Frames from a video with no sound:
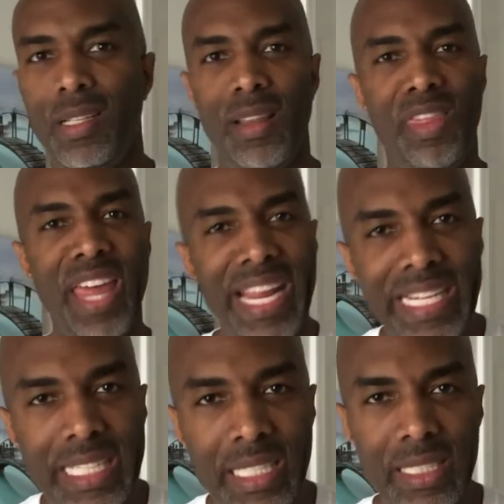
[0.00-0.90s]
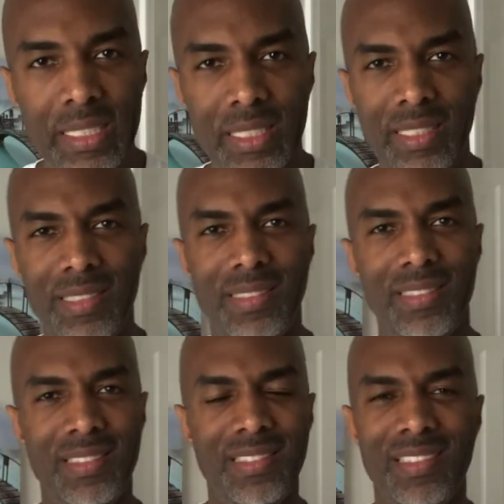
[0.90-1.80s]
think.
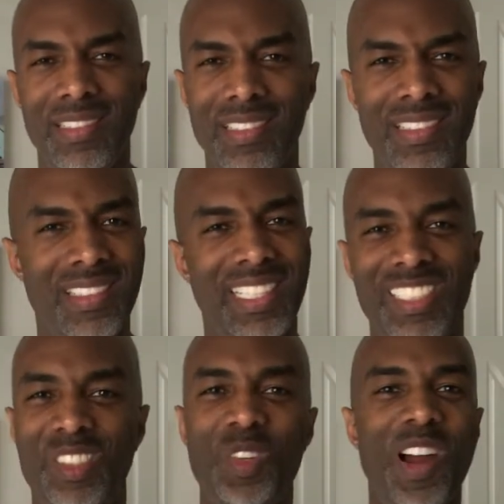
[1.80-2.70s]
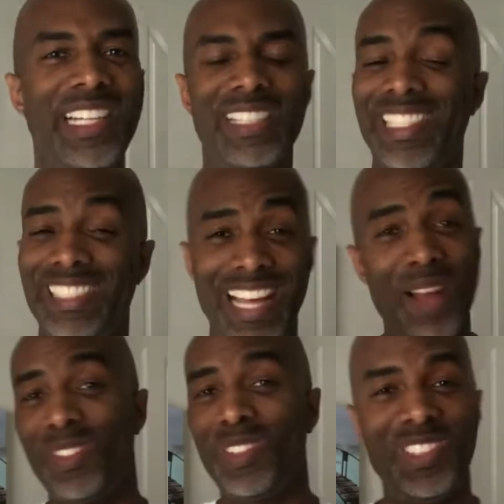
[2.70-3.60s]
It's crazy. It's
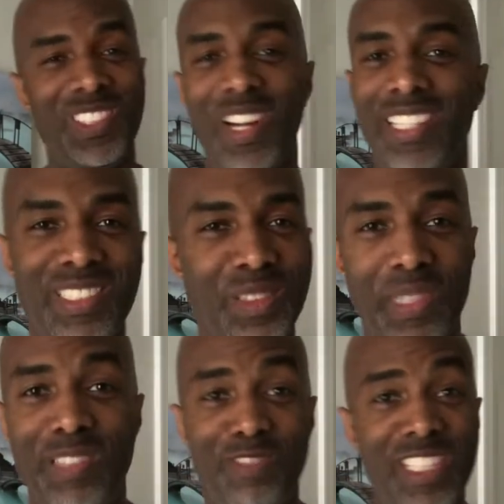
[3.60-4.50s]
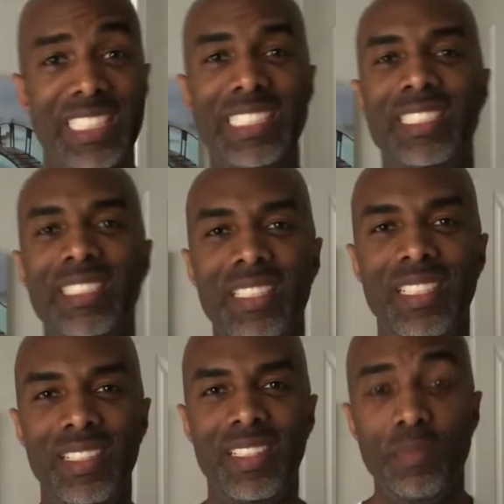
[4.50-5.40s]
absolutely crazy to me, really.
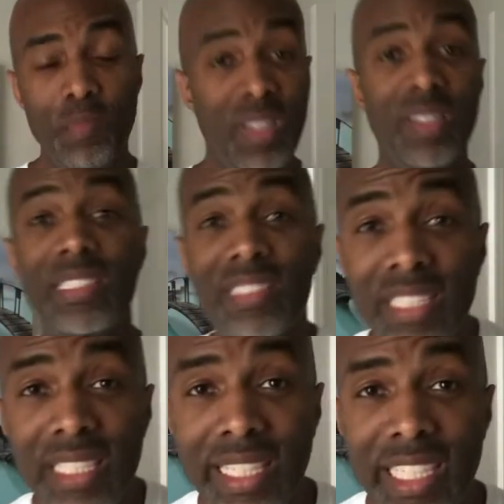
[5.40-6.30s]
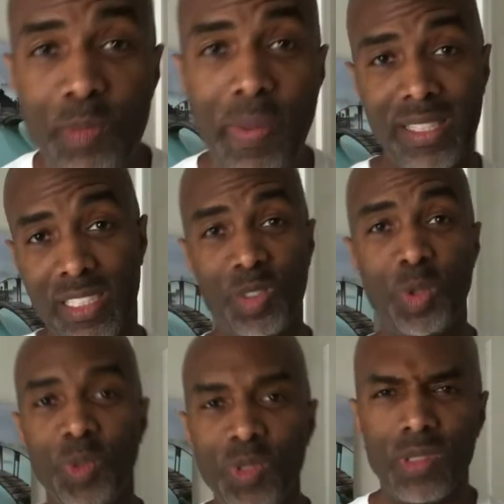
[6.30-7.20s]
Let's send the kids back to
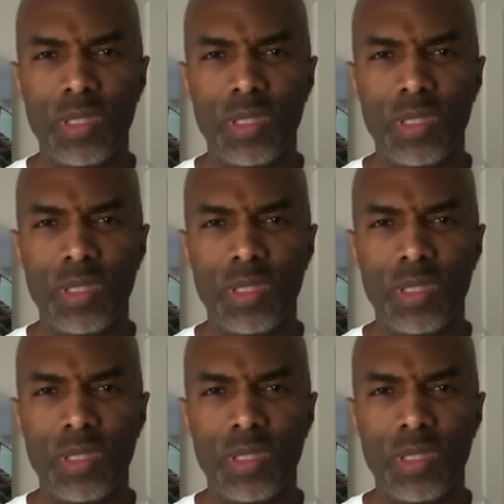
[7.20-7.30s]
school.